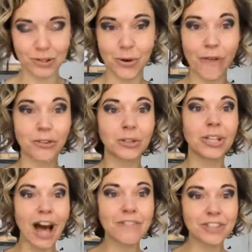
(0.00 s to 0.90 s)
So if you
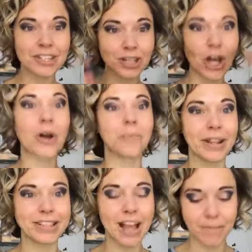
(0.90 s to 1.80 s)
love this look
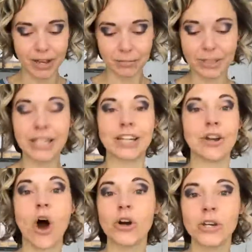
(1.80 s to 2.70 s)
by the time I complete it,
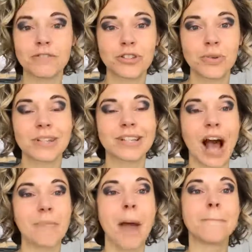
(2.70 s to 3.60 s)
all you have to do is
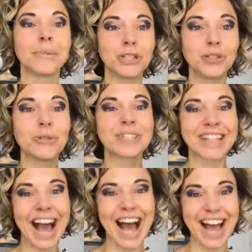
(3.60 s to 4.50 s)
comment blue
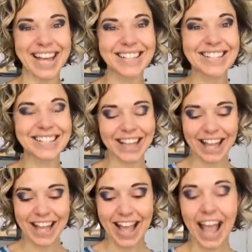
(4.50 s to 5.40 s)
skies
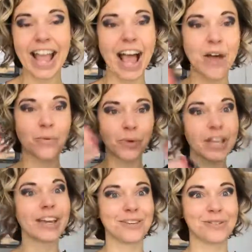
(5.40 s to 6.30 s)
and we
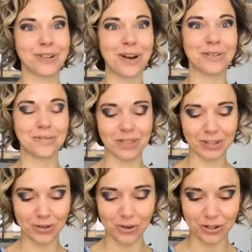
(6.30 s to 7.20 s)
can get you started with
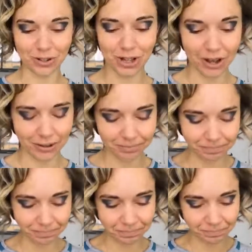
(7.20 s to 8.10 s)
this gorgeous look.
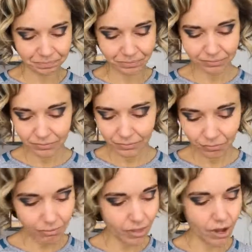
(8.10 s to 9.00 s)
All
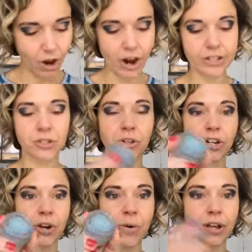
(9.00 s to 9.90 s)
right, so you're
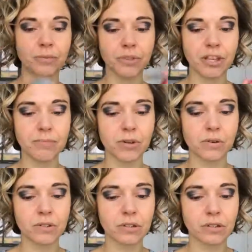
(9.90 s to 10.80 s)
gonna go in with the
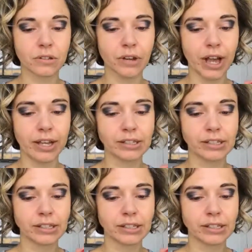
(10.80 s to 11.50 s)
Amused, okay?